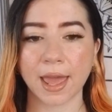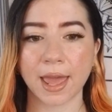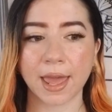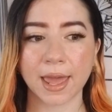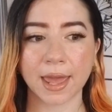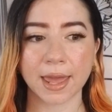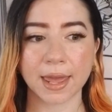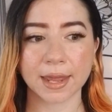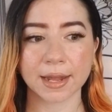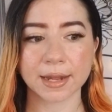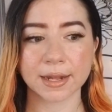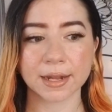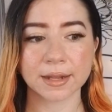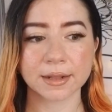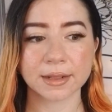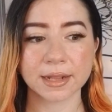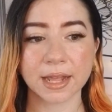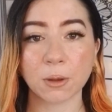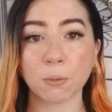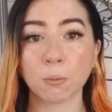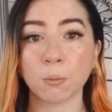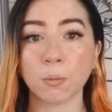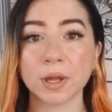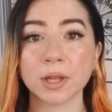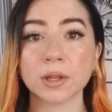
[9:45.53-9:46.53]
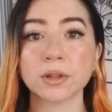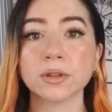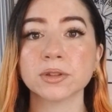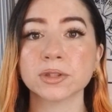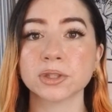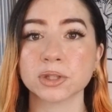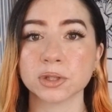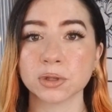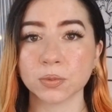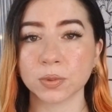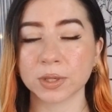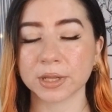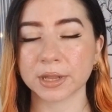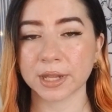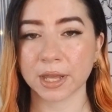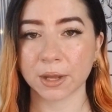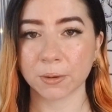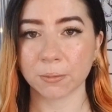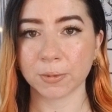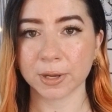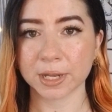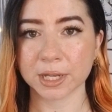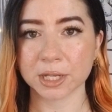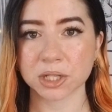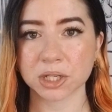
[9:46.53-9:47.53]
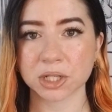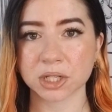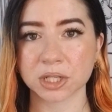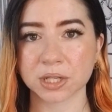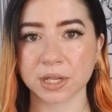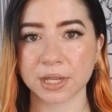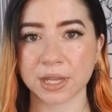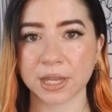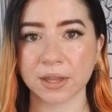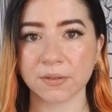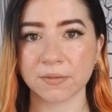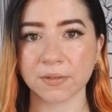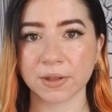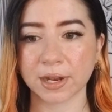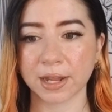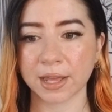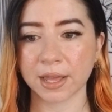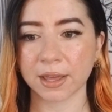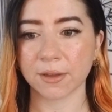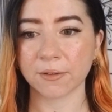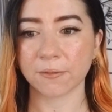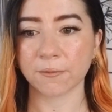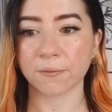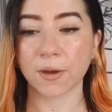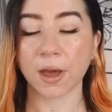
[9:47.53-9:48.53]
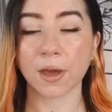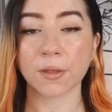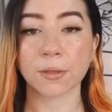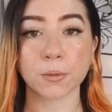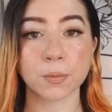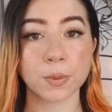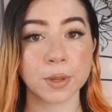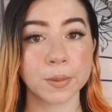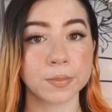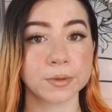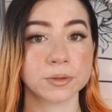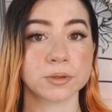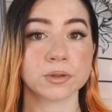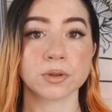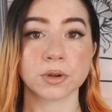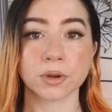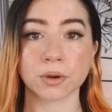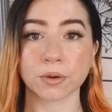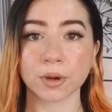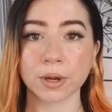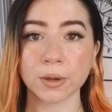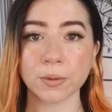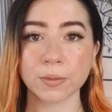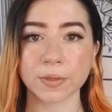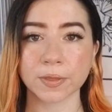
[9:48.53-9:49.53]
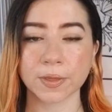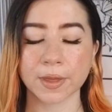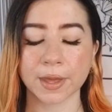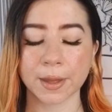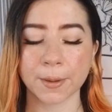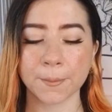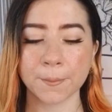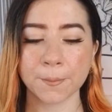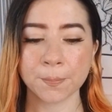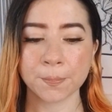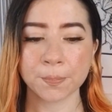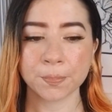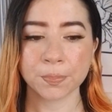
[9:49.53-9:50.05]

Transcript: And they will do what they wish, even if other people don't agree with it.